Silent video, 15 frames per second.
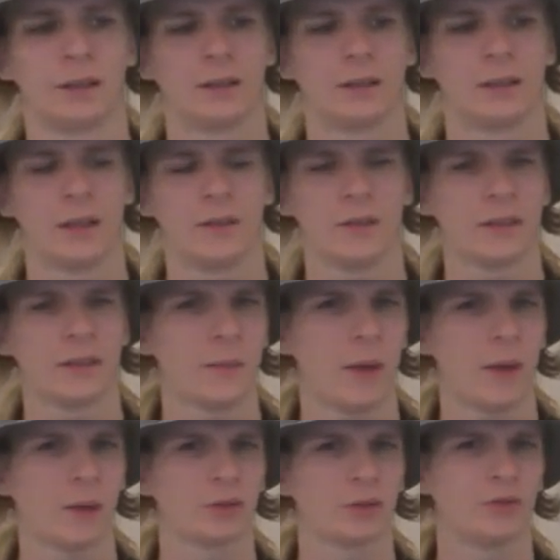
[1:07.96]
given the
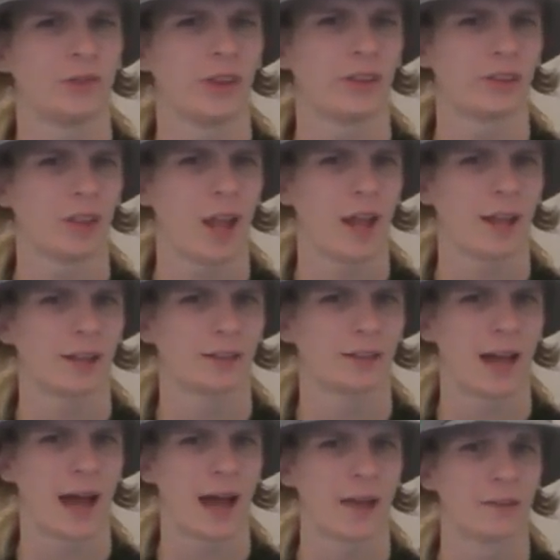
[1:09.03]
amount of dislikes
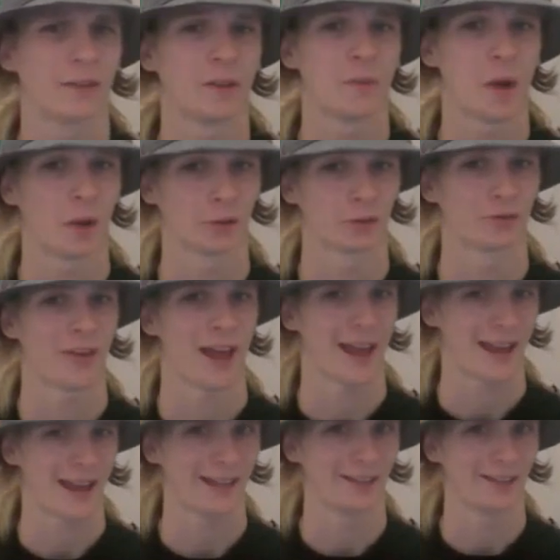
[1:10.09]
and the amount of
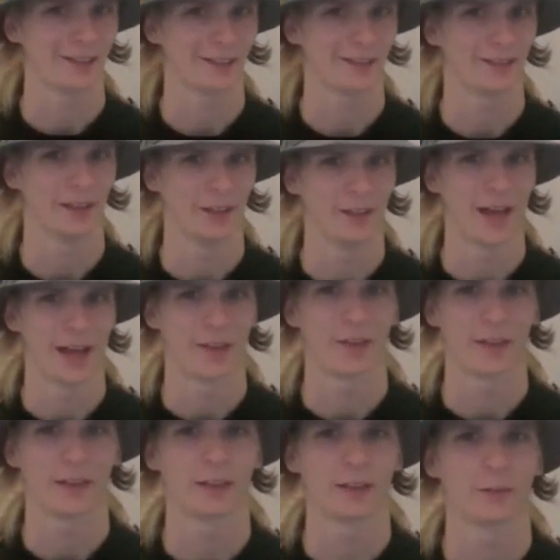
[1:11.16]
hate that that
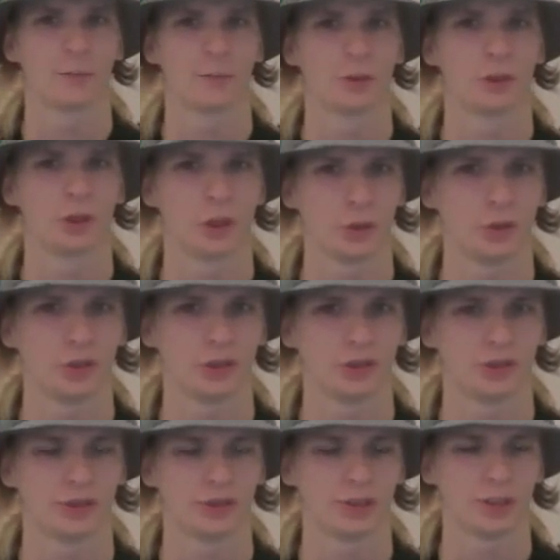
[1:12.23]
thing
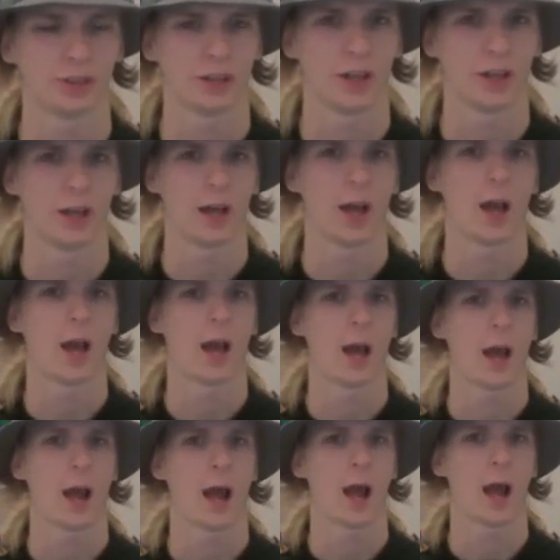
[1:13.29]
produces,
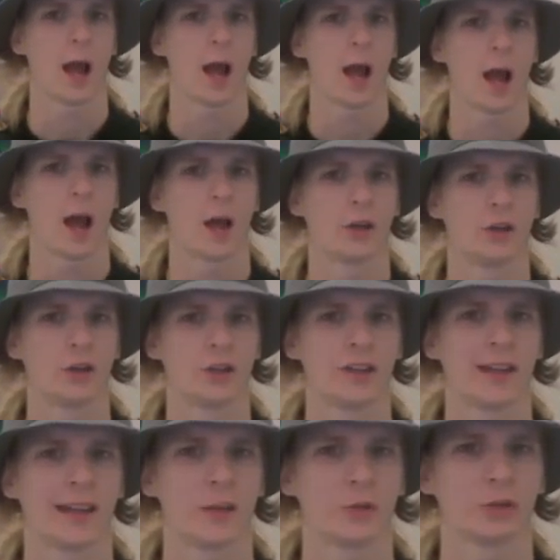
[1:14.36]
do you think
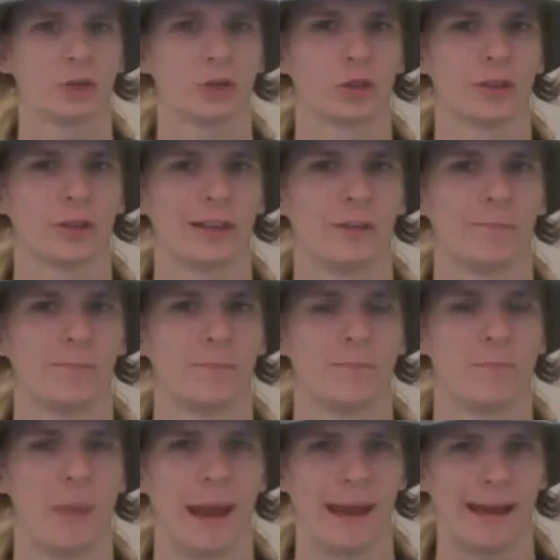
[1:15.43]
anyone's going to really
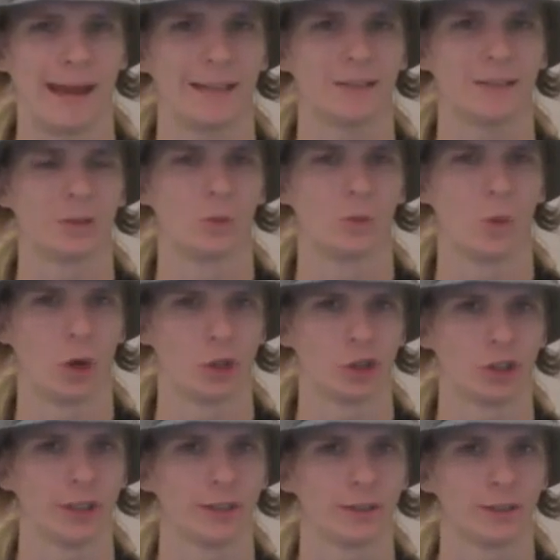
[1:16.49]
pay to watch
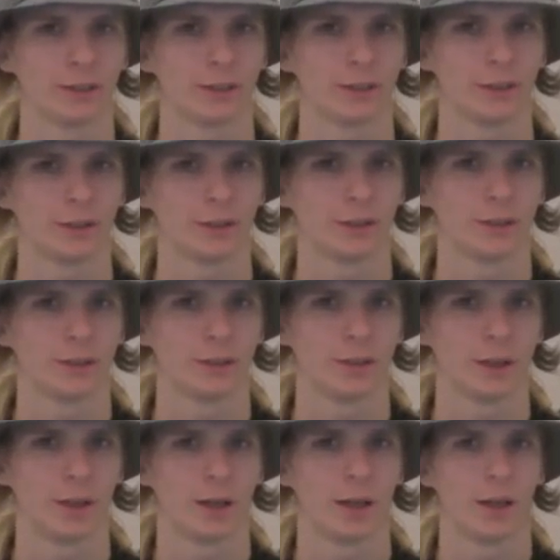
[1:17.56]
it?
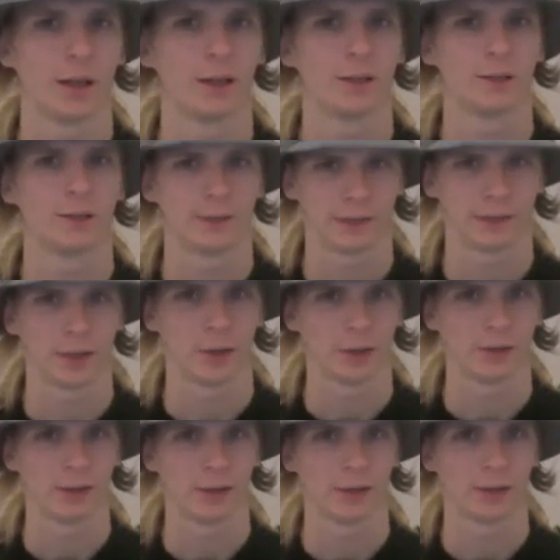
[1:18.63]

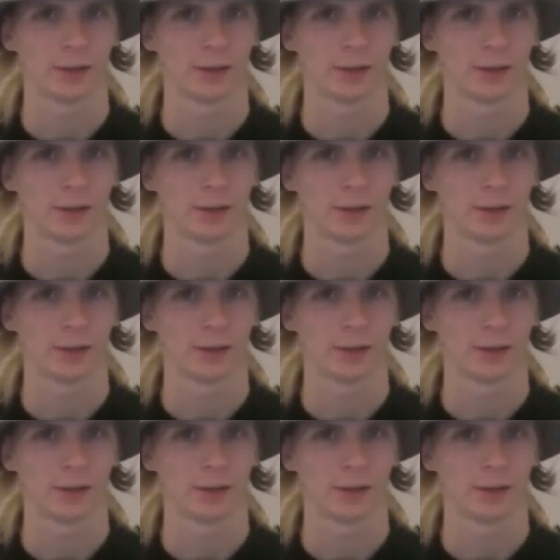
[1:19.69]
Seriously.